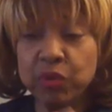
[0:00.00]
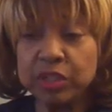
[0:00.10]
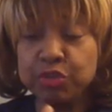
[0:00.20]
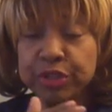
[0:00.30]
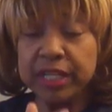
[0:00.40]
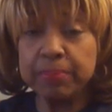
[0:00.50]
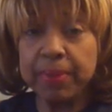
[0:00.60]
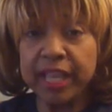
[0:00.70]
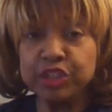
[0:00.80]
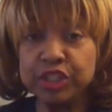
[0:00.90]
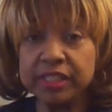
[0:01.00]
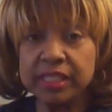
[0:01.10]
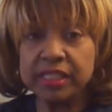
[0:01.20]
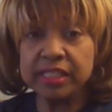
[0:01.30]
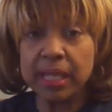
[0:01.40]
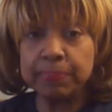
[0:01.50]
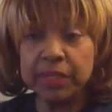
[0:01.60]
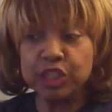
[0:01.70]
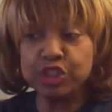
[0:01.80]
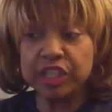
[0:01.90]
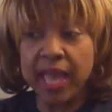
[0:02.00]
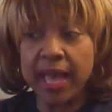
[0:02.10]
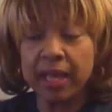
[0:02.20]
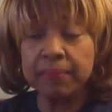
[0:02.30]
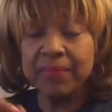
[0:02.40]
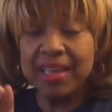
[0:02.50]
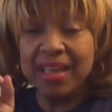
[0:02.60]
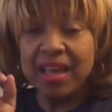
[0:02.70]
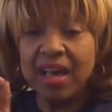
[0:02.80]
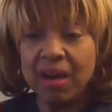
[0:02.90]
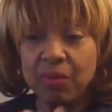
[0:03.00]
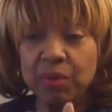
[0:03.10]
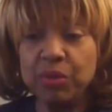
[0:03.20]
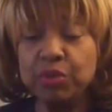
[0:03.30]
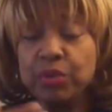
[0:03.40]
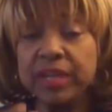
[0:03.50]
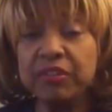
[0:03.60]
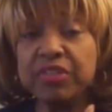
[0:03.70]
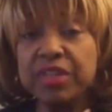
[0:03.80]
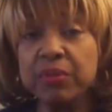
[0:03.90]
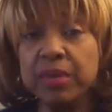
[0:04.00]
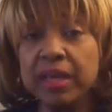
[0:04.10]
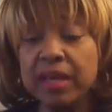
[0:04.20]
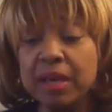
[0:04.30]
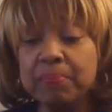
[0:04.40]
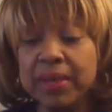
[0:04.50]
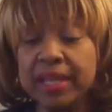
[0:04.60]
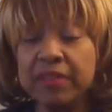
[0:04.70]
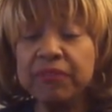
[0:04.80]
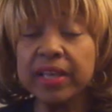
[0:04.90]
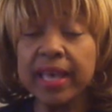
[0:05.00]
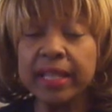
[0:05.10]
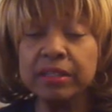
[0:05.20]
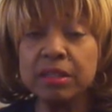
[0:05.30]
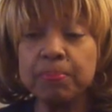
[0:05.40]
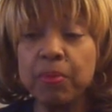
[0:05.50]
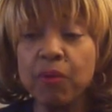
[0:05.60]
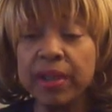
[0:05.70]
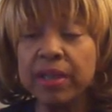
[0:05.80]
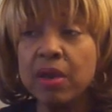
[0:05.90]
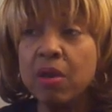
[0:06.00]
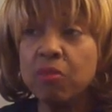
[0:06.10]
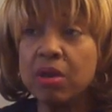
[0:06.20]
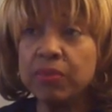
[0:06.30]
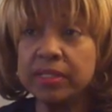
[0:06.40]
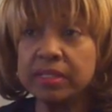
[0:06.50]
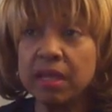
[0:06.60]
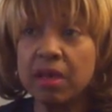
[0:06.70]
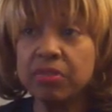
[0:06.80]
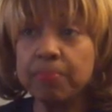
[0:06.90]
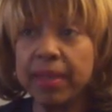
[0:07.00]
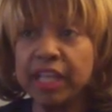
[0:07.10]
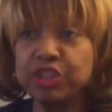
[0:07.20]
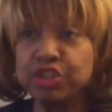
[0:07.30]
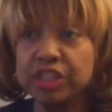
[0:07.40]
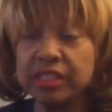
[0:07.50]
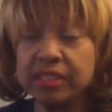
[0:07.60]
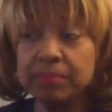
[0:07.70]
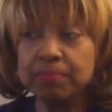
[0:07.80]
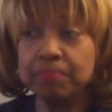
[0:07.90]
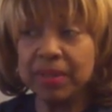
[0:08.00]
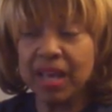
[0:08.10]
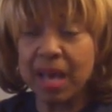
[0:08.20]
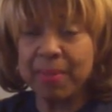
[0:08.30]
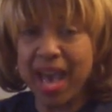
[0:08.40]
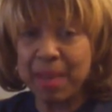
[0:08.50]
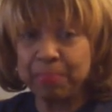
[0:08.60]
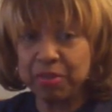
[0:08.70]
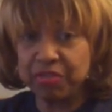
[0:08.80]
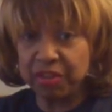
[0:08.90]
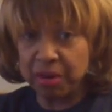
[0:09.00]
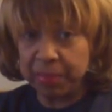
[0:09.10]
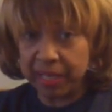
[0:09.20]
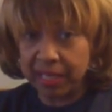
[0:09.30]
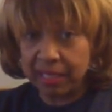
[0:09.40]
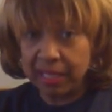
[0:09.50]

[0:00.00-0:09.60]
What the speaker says: were treating patients in septic shock, we were doing everything we could, but if it got to the point where we saw the patients become hypothermic,